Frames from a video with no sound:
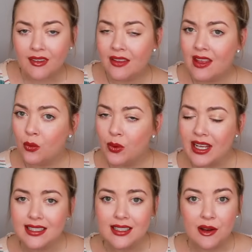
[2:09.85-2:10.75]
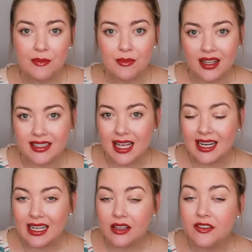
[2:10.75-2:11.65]
and then weeks, months,
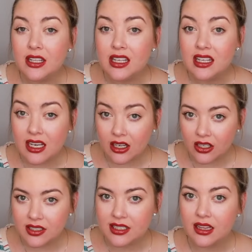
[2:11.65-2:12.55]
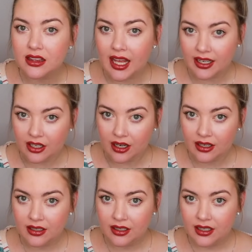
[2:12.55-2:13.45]
and even years later